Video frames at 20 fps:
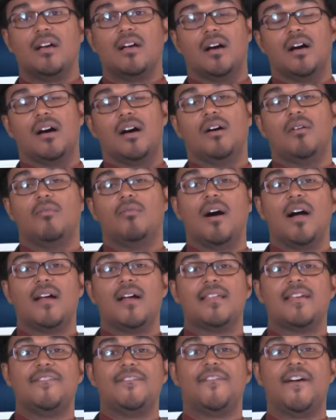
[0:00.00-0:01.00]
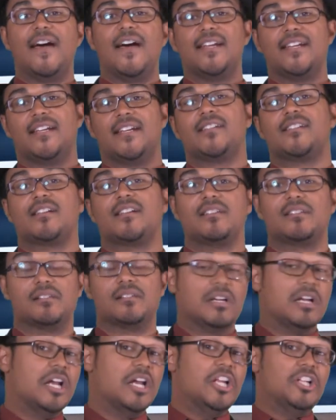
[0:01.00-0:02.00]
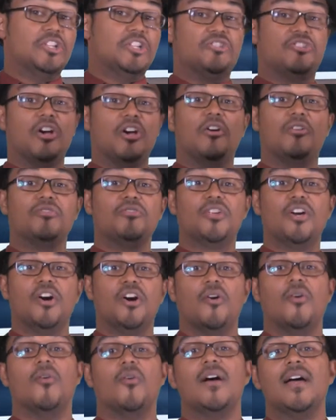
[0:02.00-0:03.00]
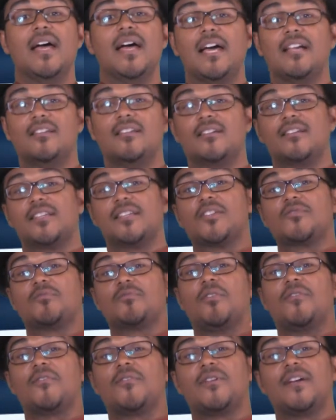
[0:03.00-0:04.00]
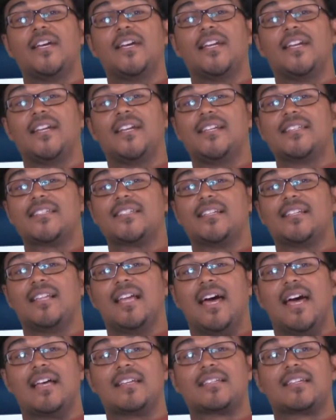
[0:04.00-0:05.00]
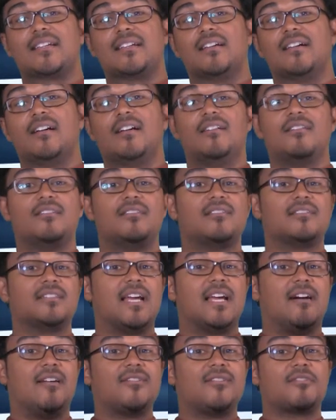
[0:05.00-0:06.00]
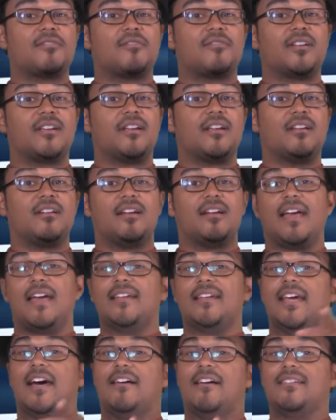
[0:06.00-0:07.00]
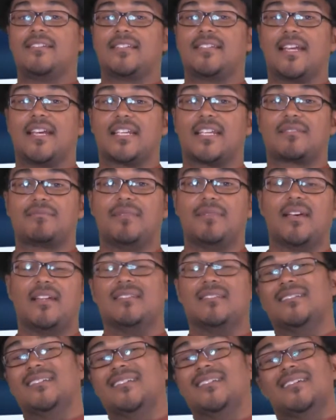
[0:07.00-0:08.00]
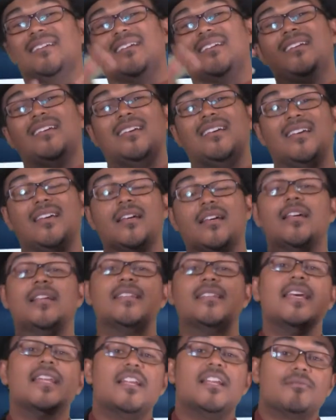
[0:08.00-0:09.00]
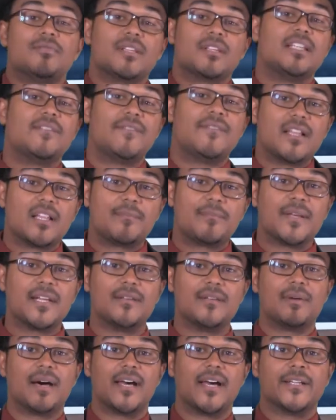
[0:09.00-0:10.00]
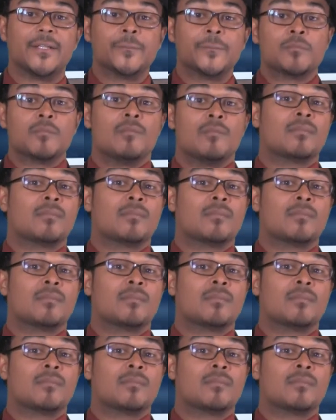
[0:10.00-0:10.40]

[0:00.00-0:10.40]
Why are they fighting each other? Don't know. Hey, look, there's Wolverine, and he's in Alaska. Oh, look, now he's over here. Hey, now he's an X-Men. They didn't really develop anybody.